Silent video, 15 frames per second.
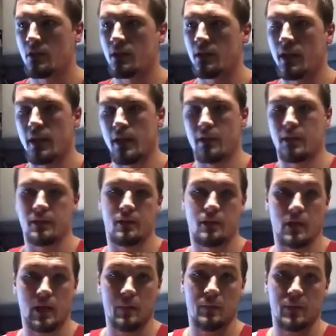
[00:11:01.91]
and
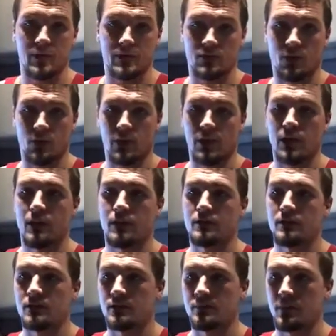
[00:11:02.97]
I paid
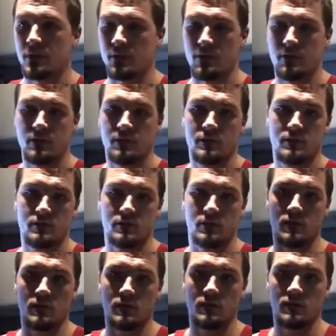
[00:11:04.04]
$20 this month.
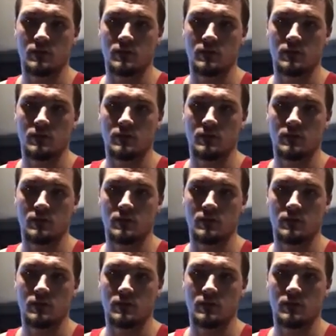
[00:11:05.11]
So